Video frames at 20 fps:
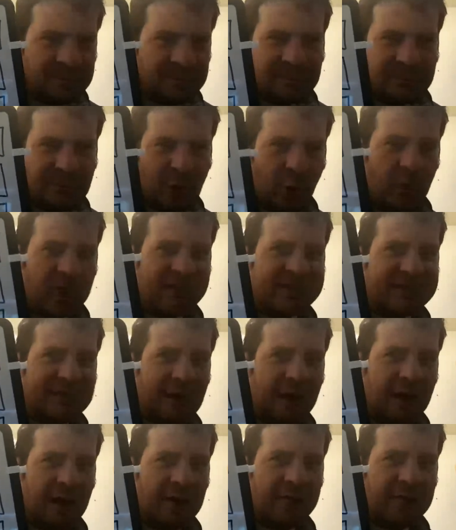Gold
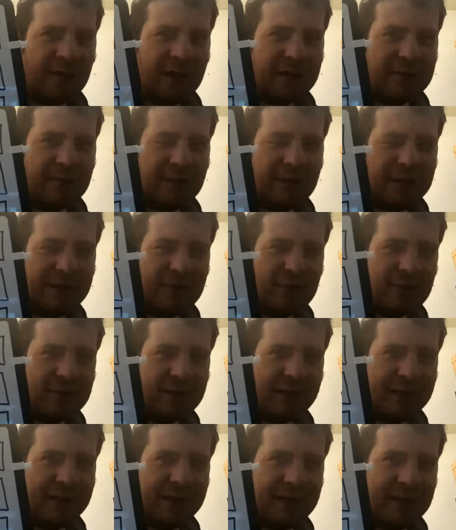star for anybody who
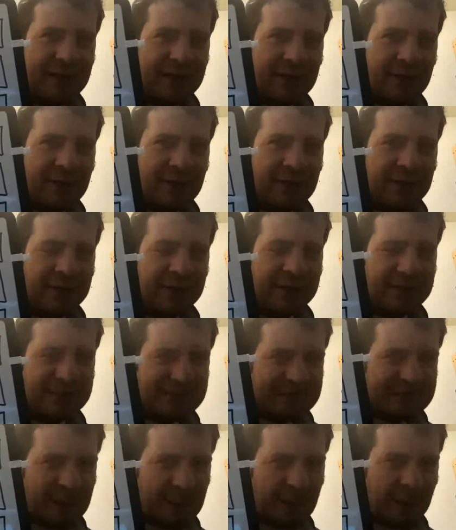can
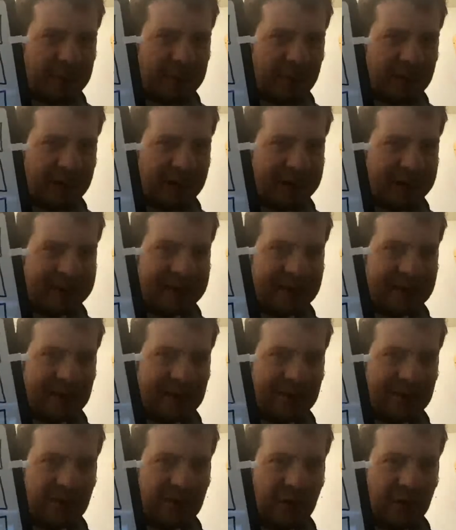just come up with an idea
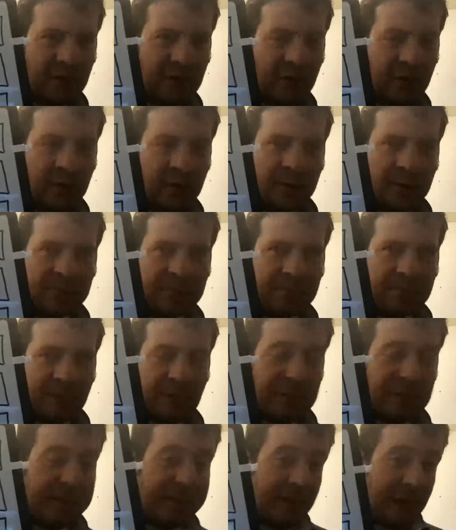of.
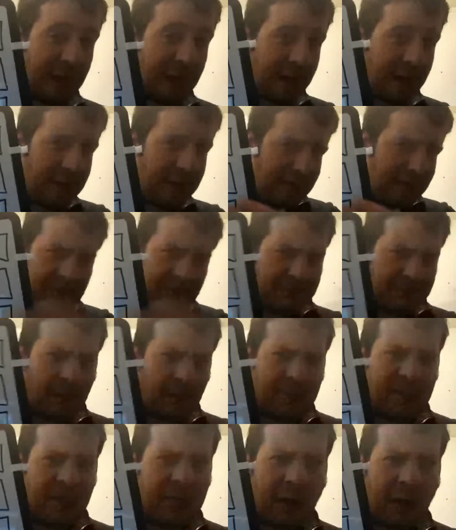I mean,
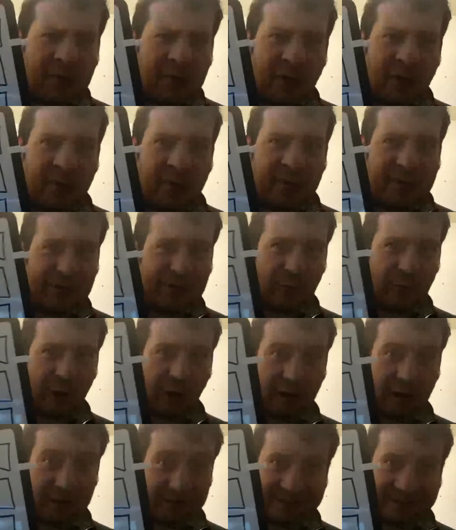I'm no visual
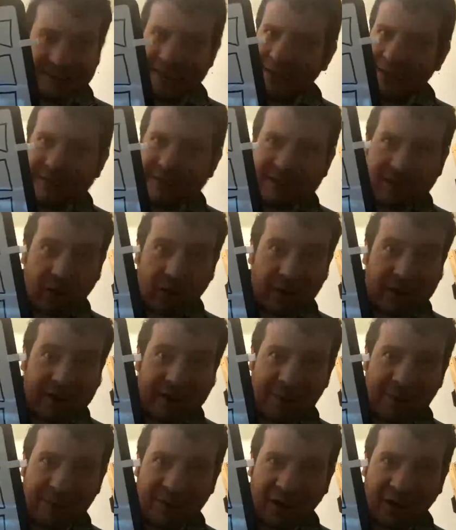artist. Sorry,
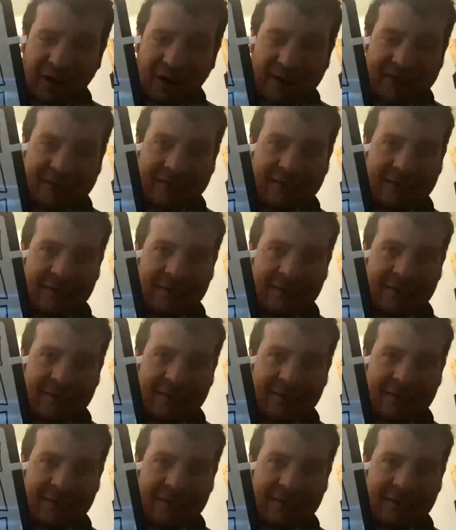I'm not.